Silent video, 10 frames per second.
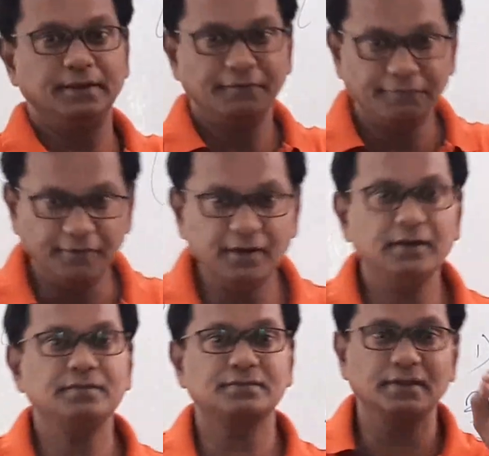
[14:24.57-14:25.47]
the
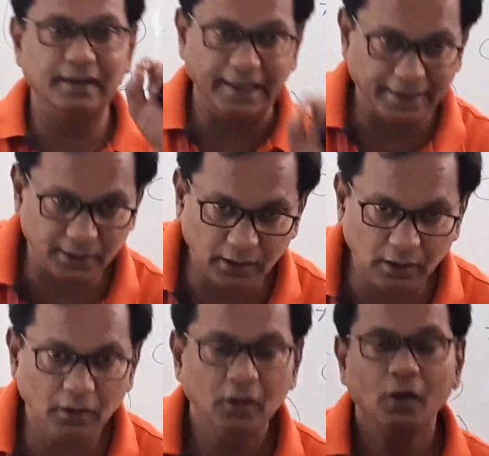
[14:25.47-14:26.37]
first letter
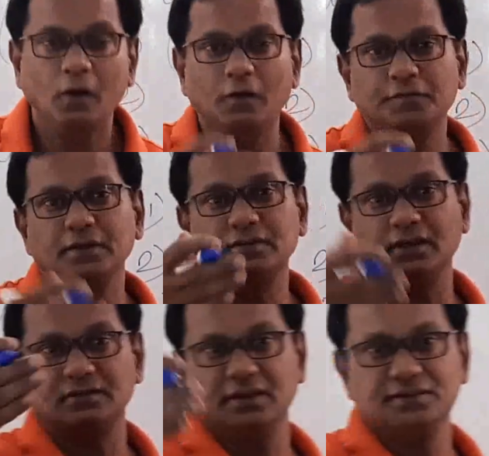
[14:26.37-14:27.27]
of the
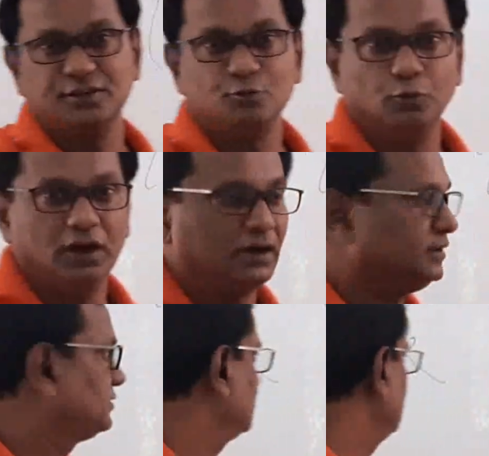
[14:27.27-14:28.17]
successive words.